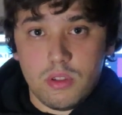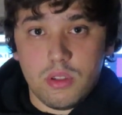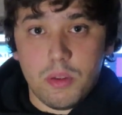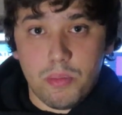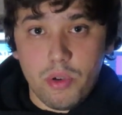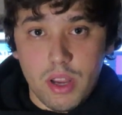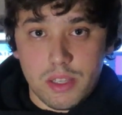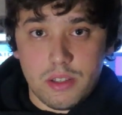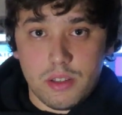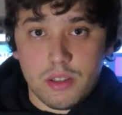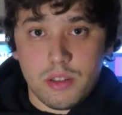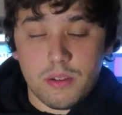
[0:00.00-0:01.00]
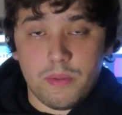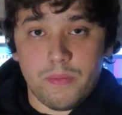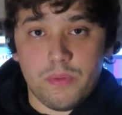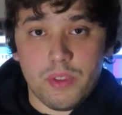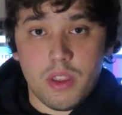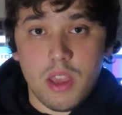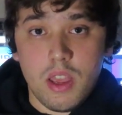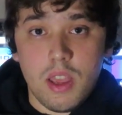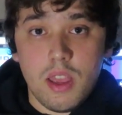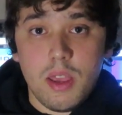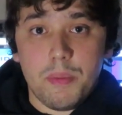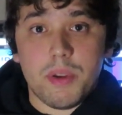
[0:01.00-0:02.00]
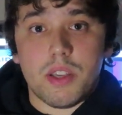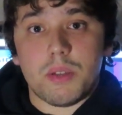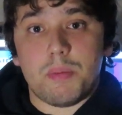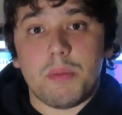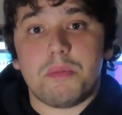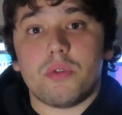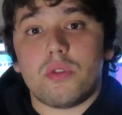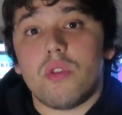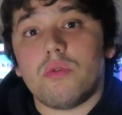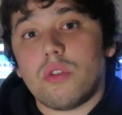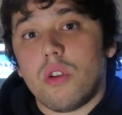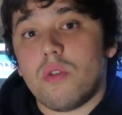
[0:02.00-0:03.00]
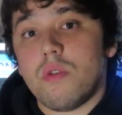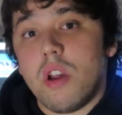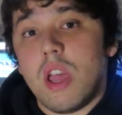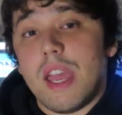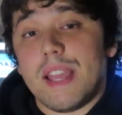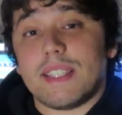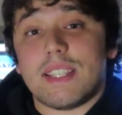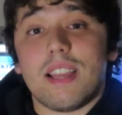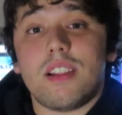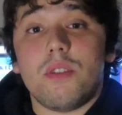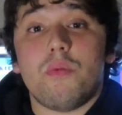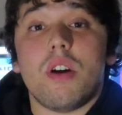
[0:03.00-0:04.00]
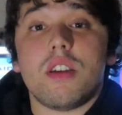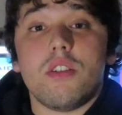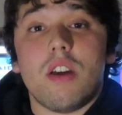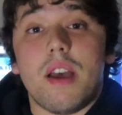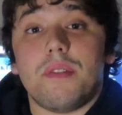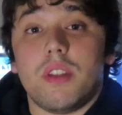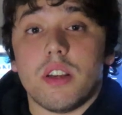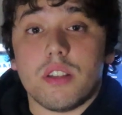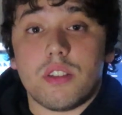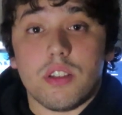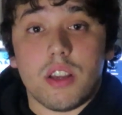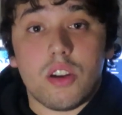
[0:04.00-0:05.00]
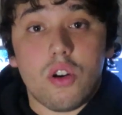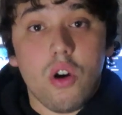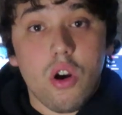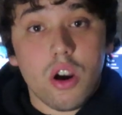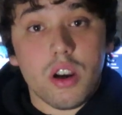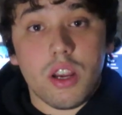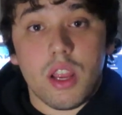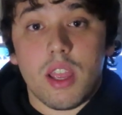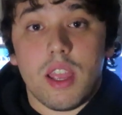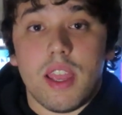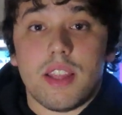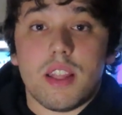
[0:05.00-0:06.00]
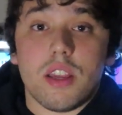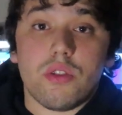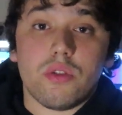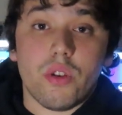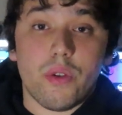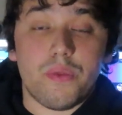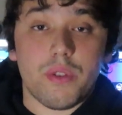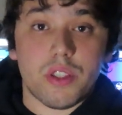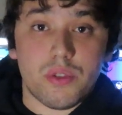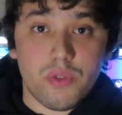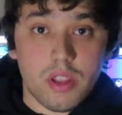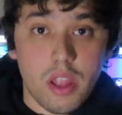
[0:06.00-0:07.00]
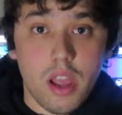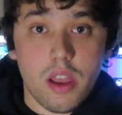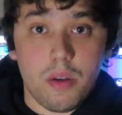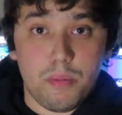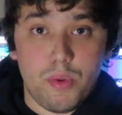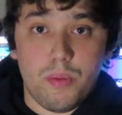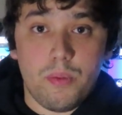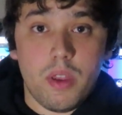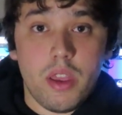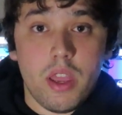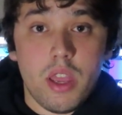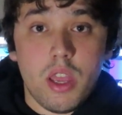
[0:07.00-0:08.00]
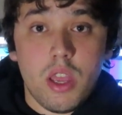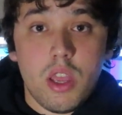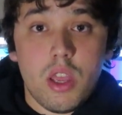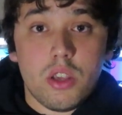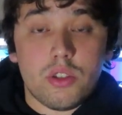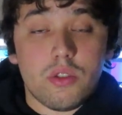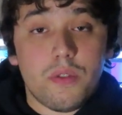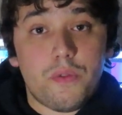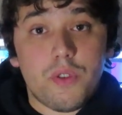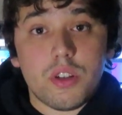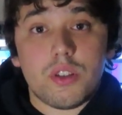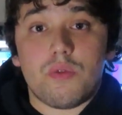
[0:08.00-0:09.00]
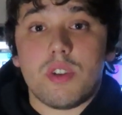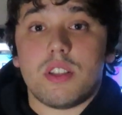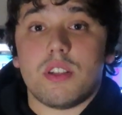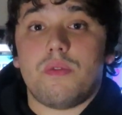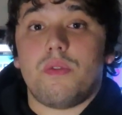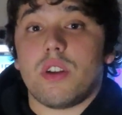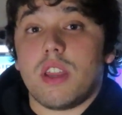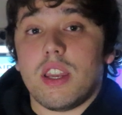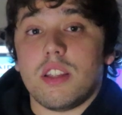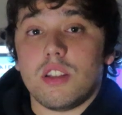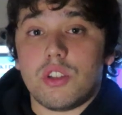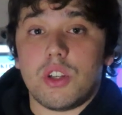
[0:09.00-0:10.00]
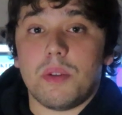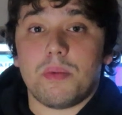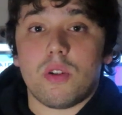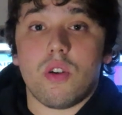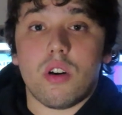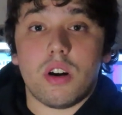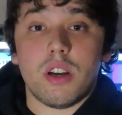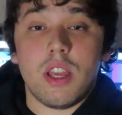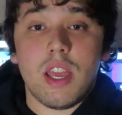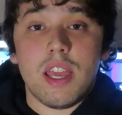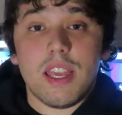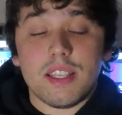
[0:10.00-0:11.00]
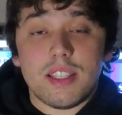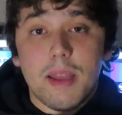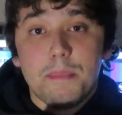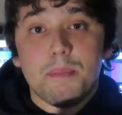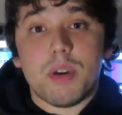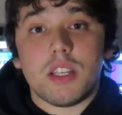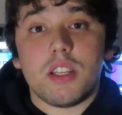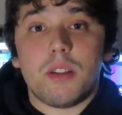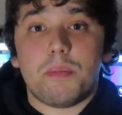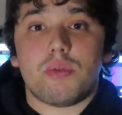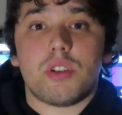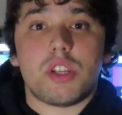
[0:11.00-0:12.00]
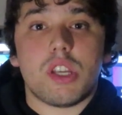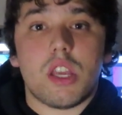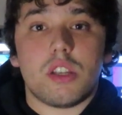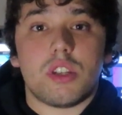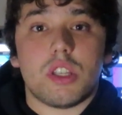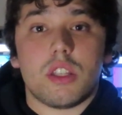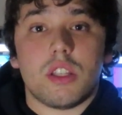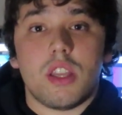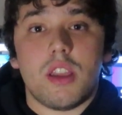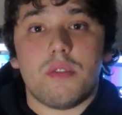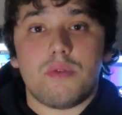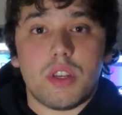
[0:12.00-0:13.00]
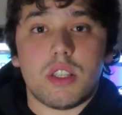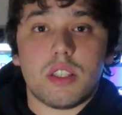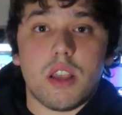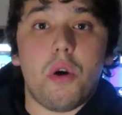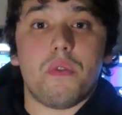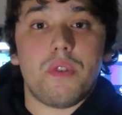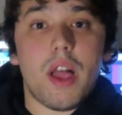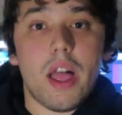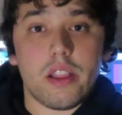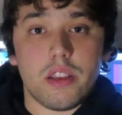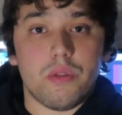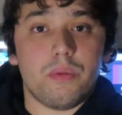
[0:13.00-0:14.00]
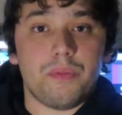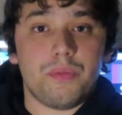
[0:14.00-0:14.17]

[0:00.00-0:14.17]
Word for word: the price because people don't know exactly what you have done to the car and they don't know if it's reliable. So the first reason for getting a cheap car is that money depreciation and resale value.